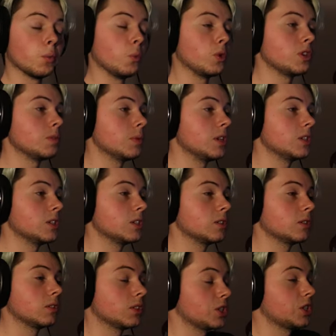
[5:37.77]
which means
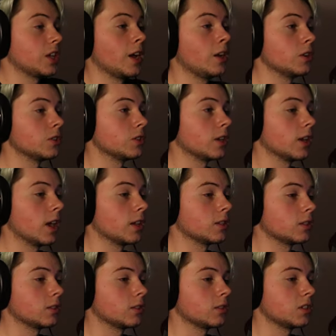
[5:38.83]
stairs, I
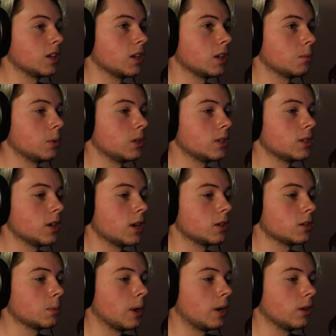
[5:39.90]
guess. Shaking means
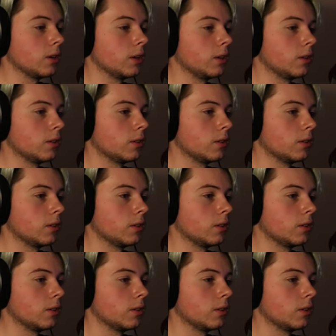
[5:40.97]
stairs, apparently.